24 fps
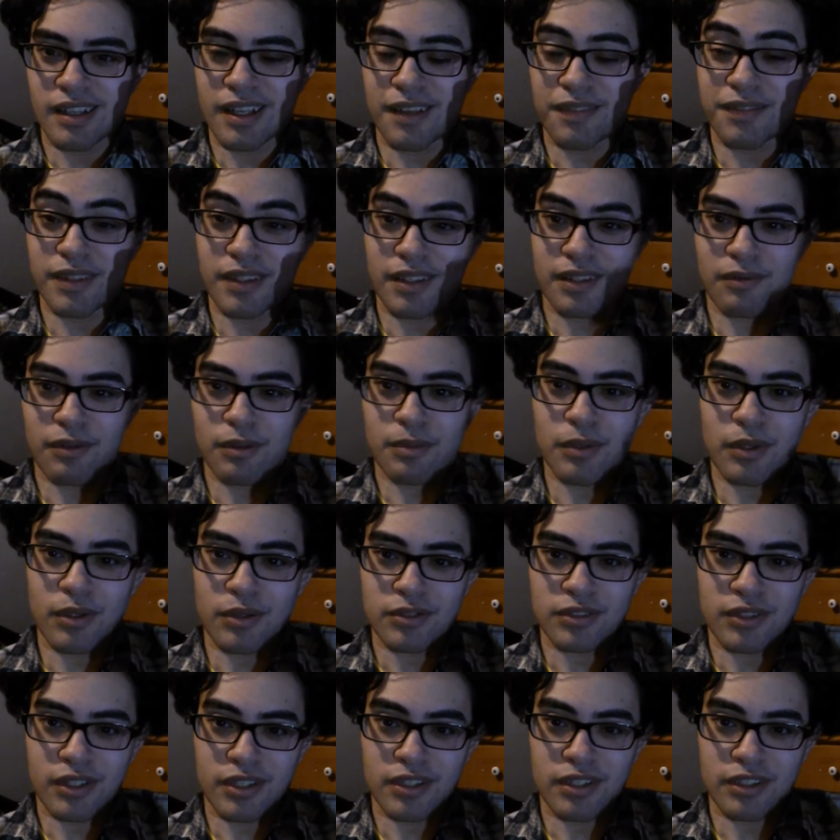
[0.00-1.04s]
if the
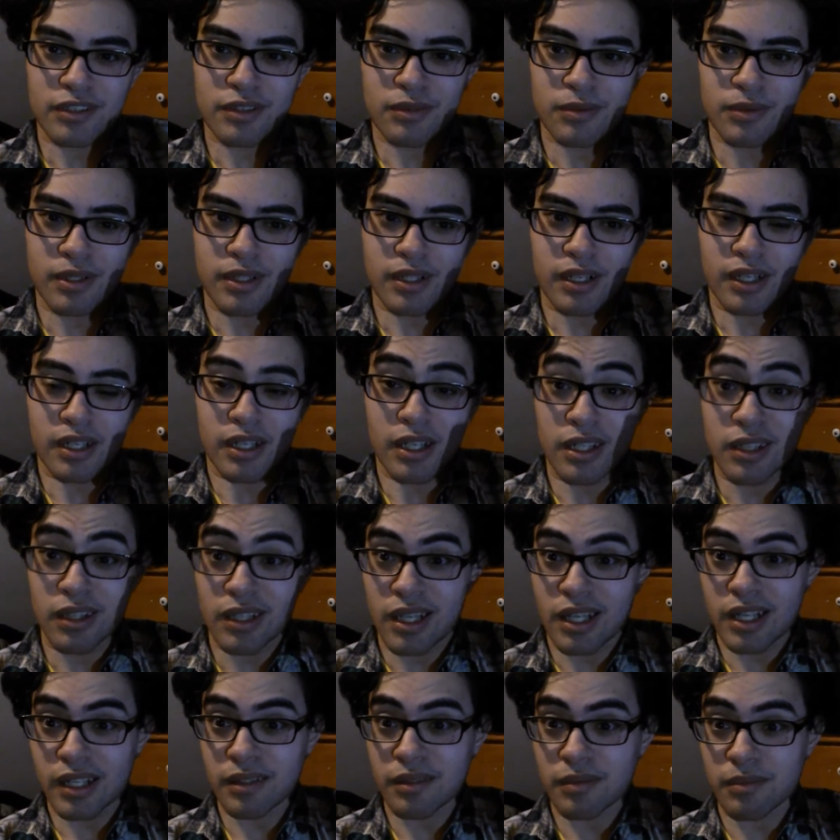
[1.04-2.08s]
remote start doesn't want to like
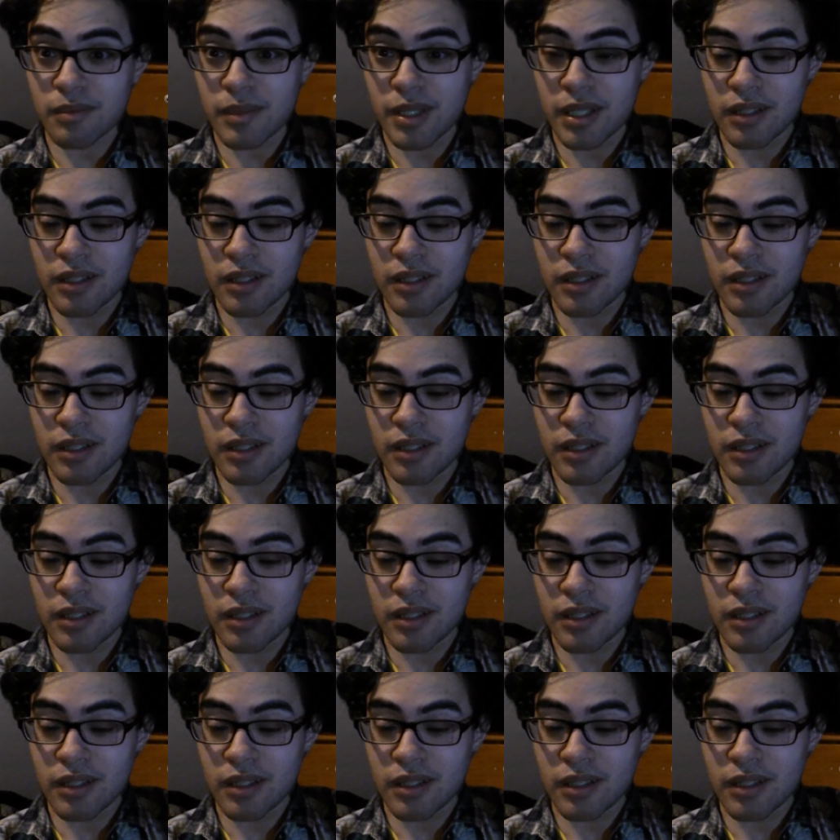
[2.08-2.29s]
unlock